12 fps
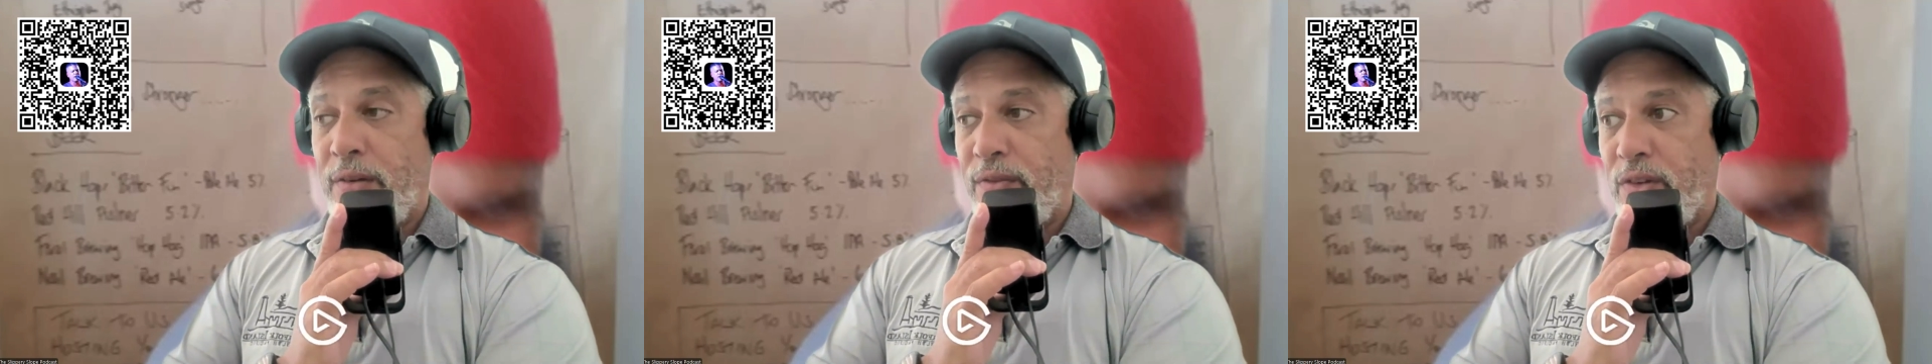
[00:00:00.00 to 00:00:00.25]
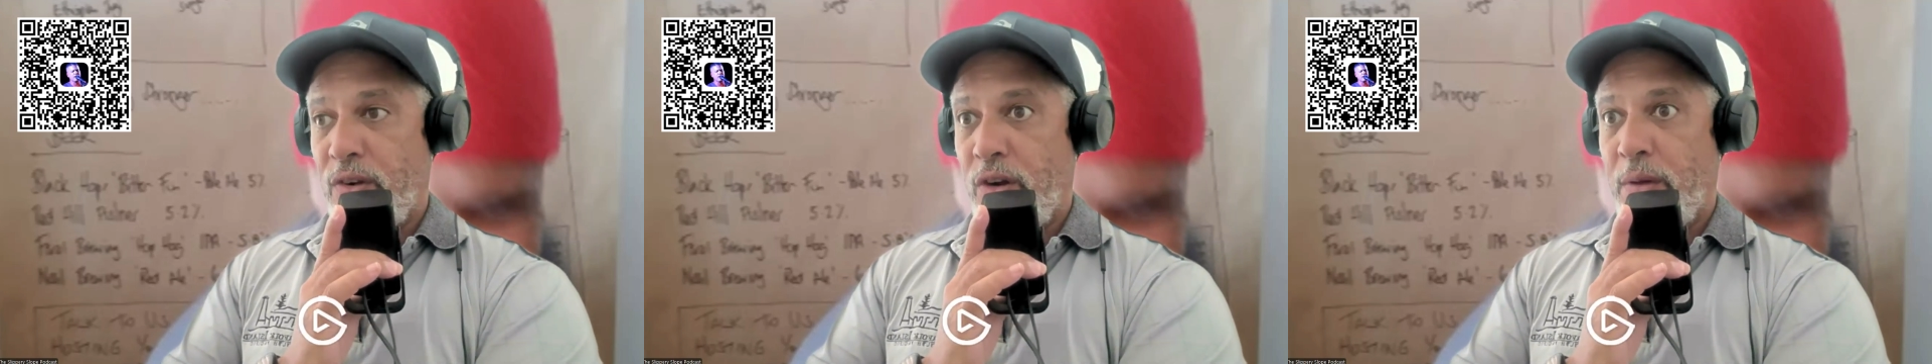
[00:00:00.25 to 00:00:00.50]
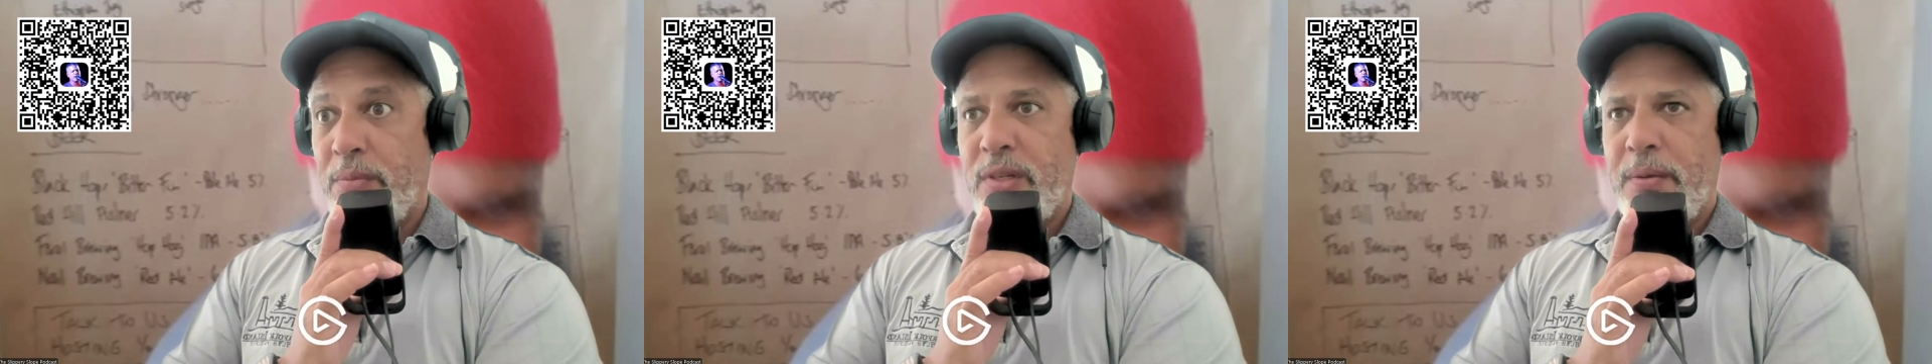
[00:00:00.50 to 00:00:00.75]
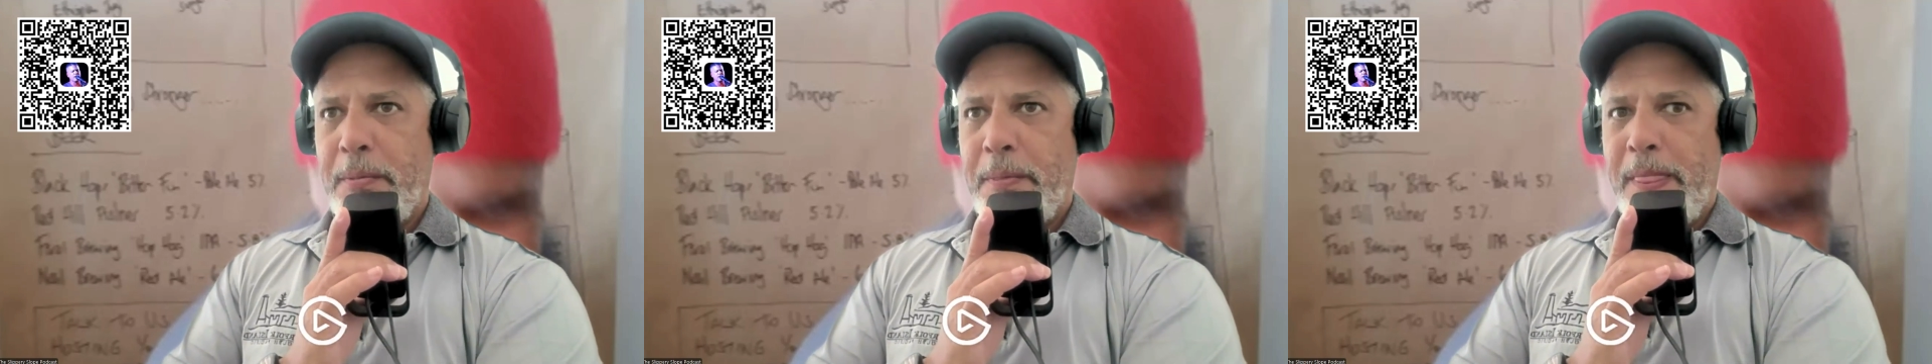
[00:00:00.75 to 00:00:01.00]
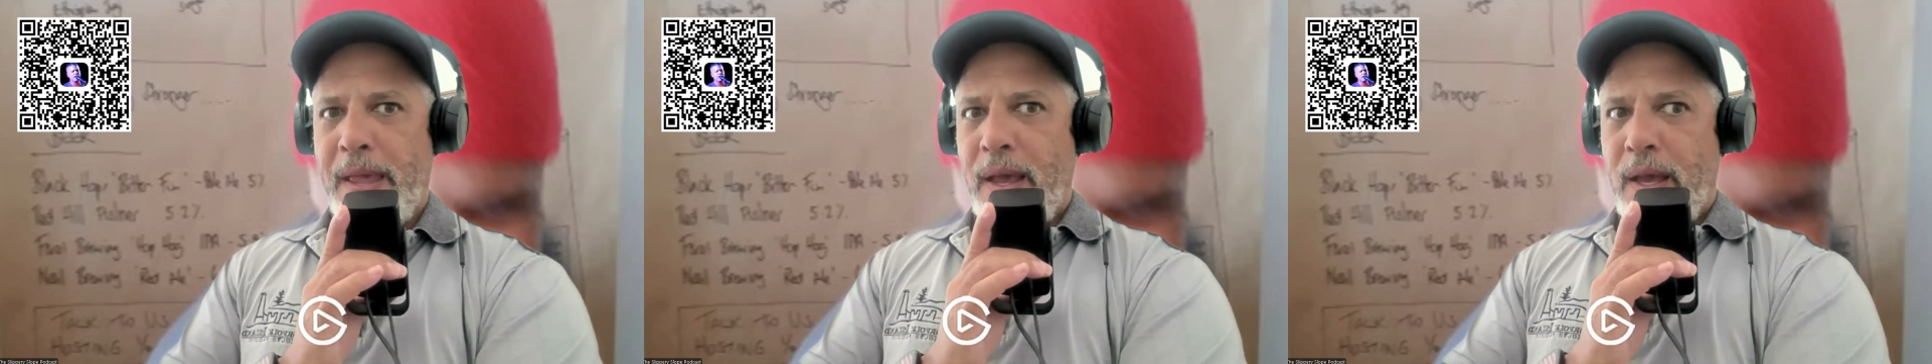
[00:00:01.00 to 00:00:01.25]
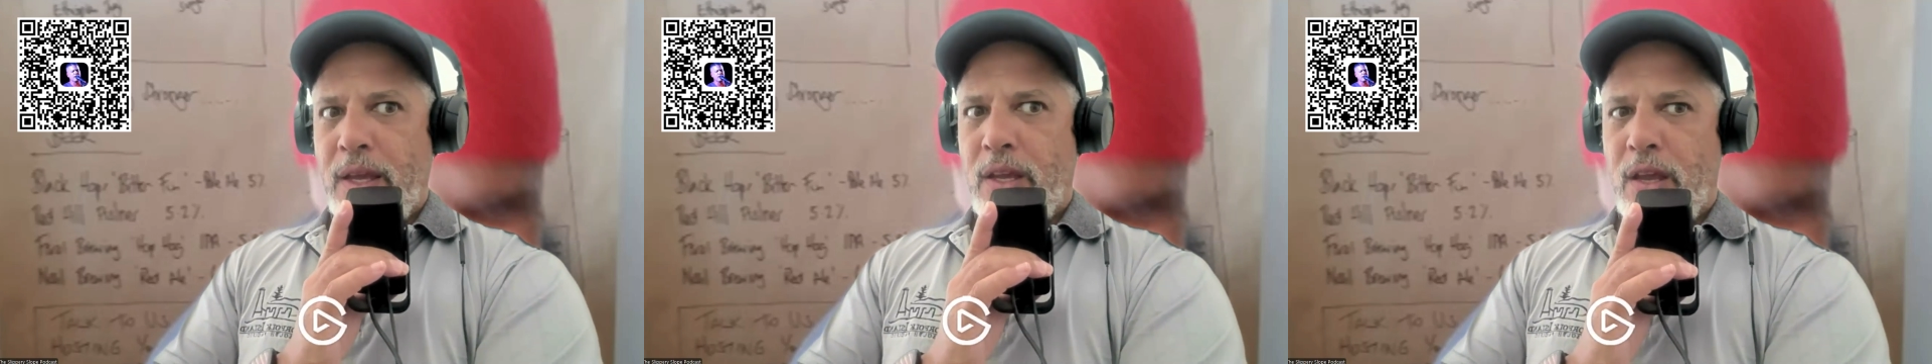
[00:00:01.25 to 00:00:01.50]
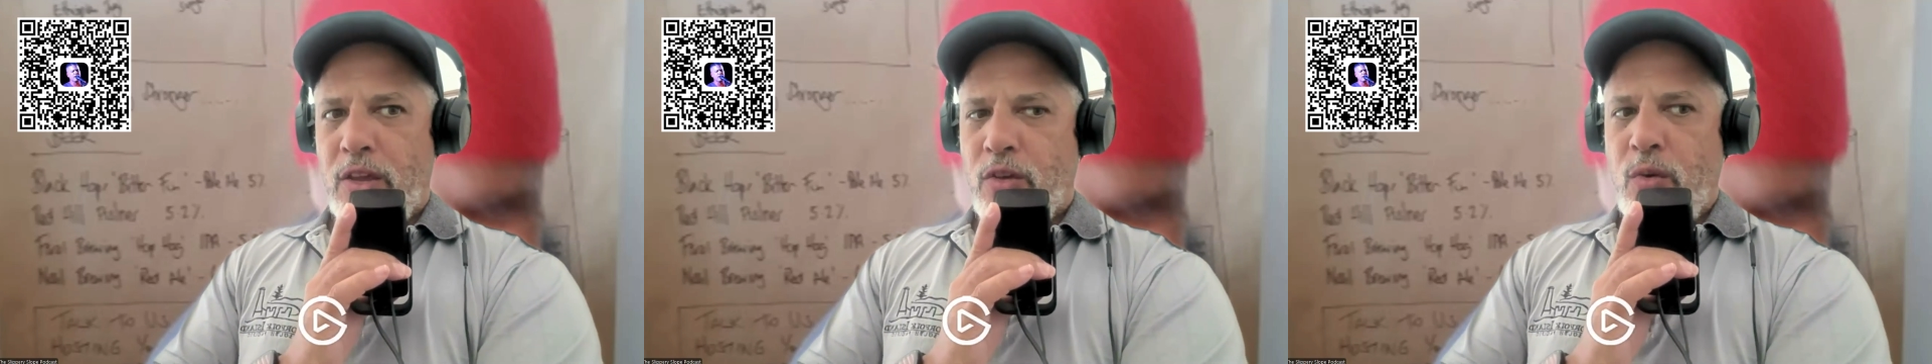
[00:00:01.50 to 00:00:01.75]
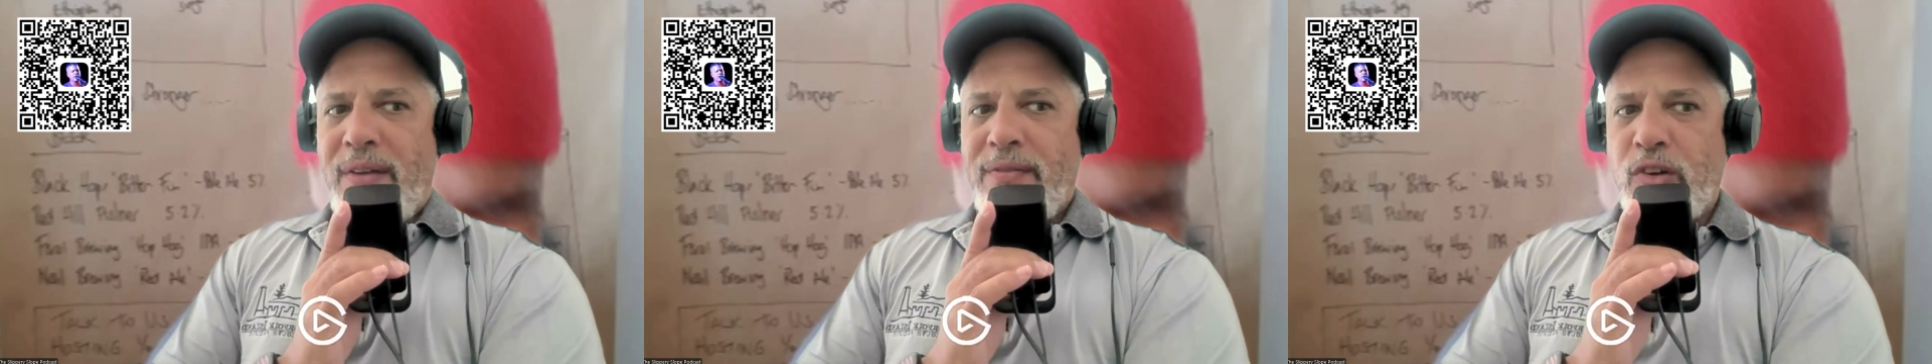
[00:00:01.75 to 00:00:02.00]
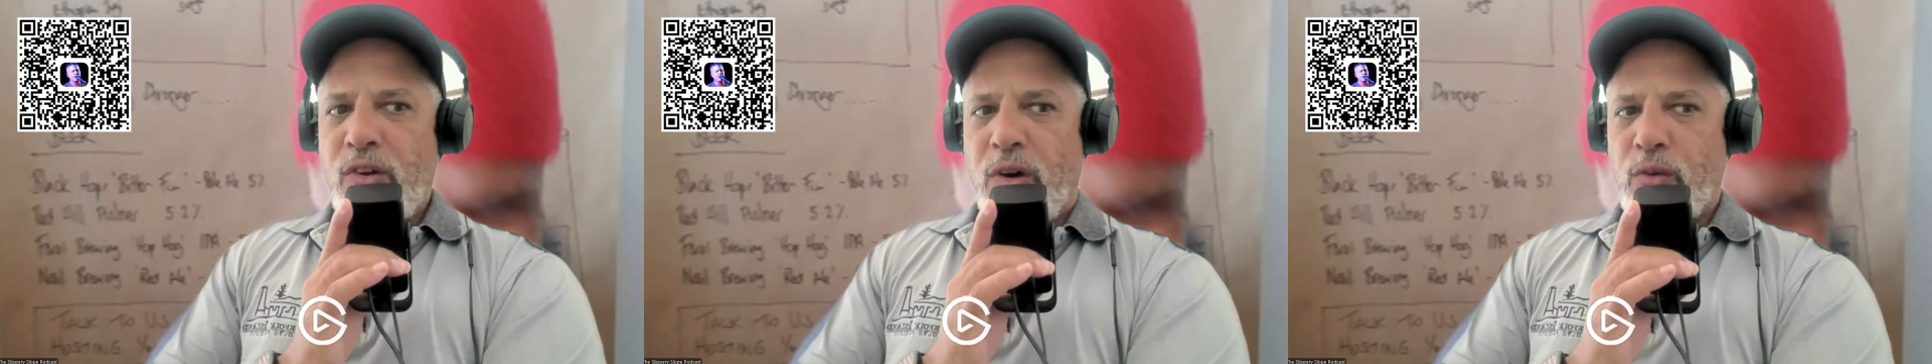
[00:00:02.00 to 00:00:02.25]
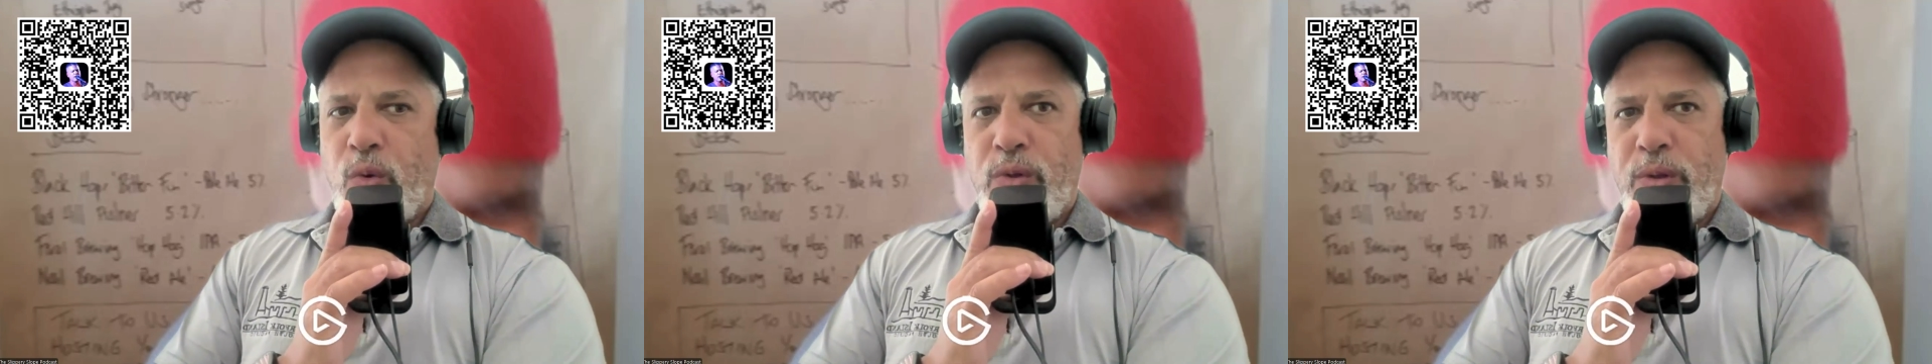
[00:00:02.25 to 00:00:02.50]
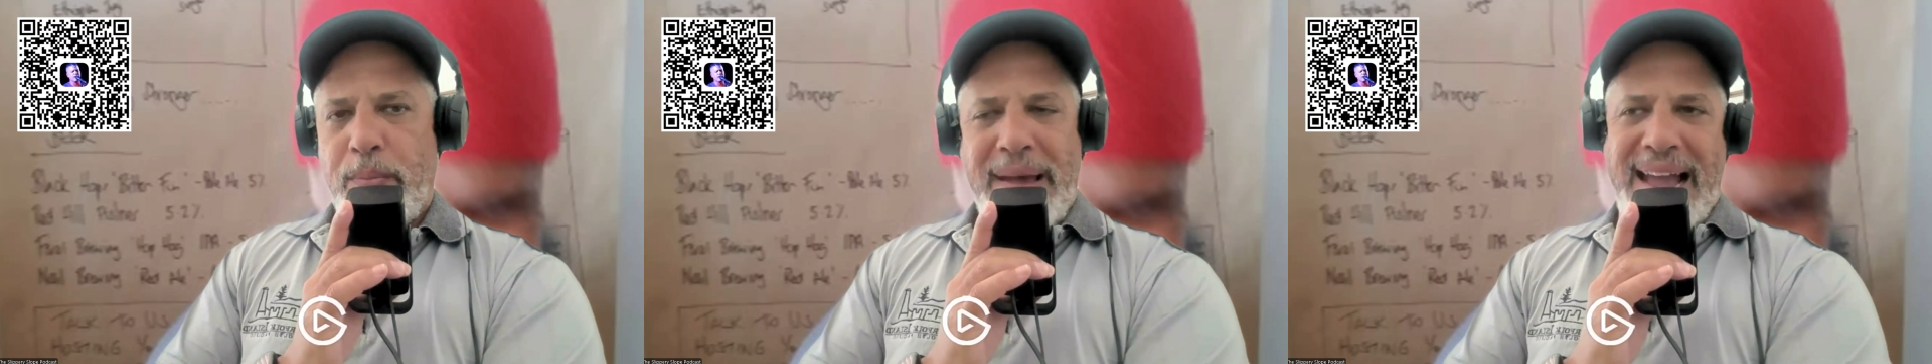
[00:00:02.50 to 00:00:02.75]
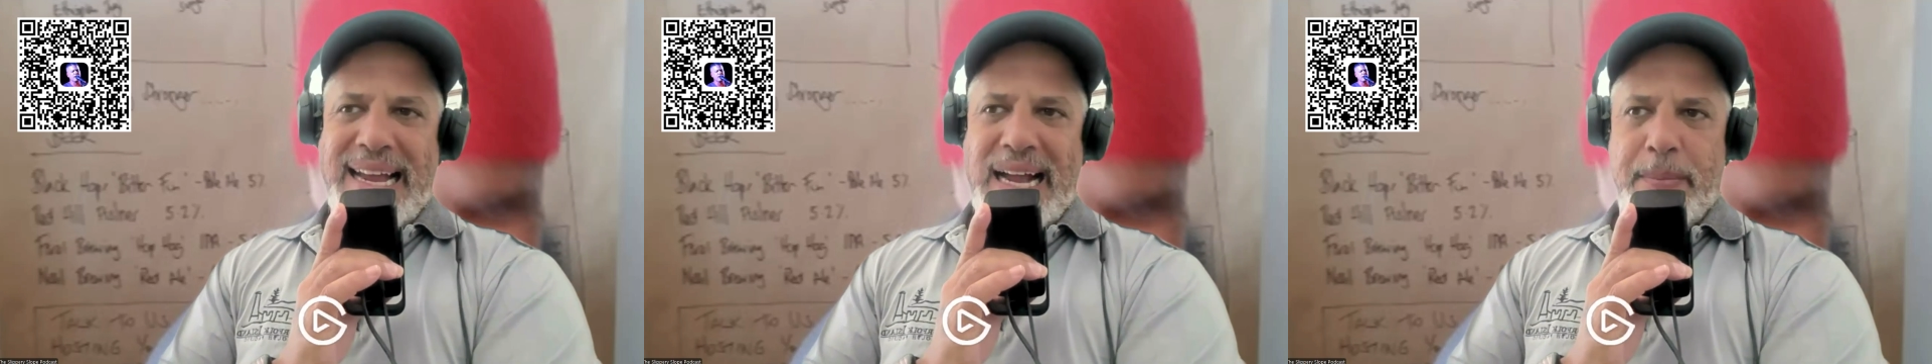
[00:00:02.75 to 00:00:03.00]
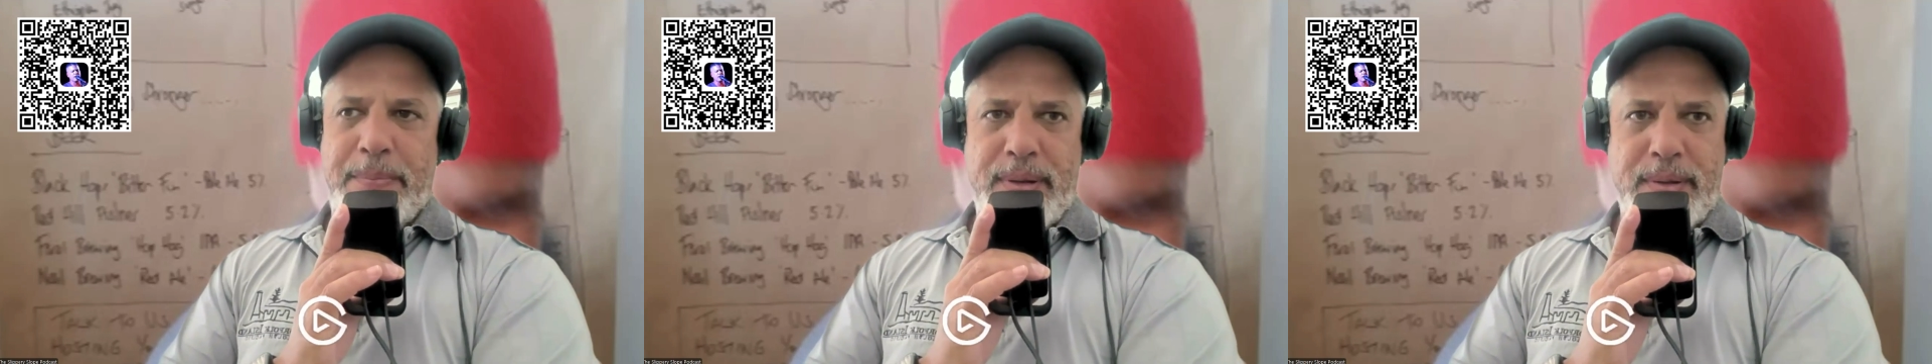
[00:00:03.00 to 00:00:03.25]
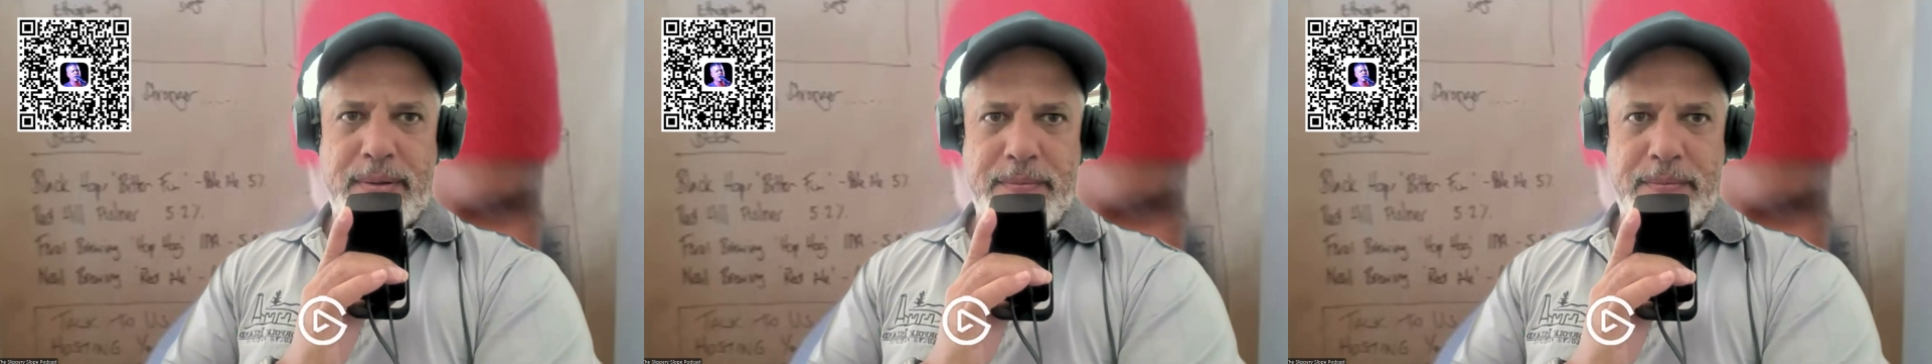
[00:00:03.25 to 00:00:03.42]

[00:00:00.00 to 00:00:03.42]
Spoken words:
times, you haven't got all the backup